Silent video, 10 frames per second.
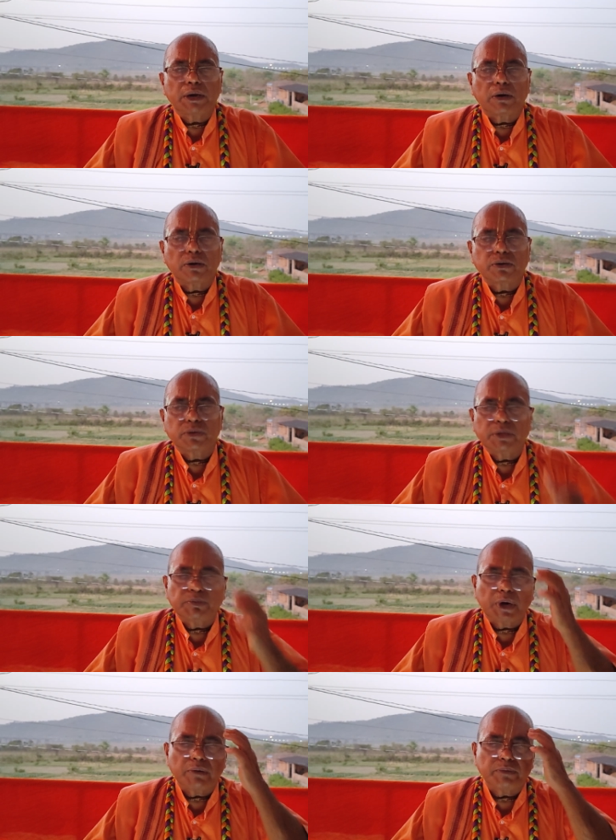are also the
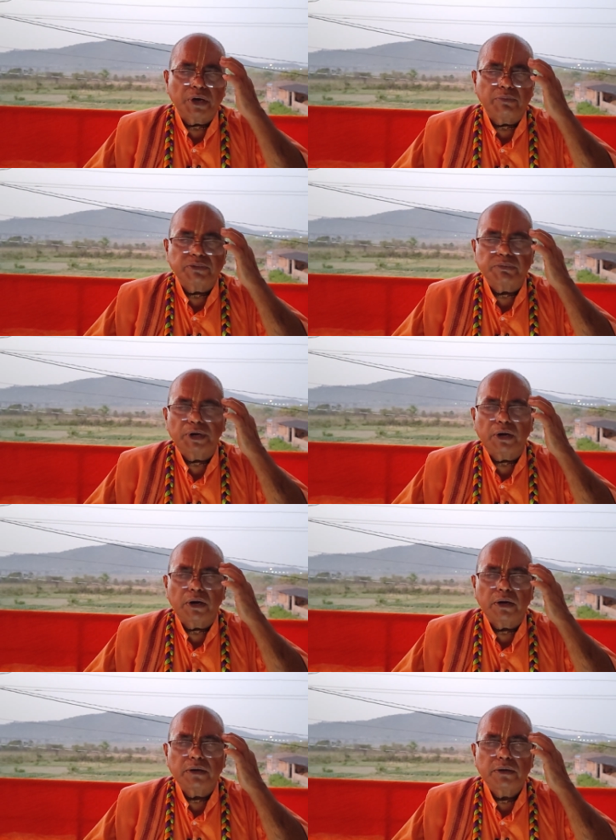forms of the Lord.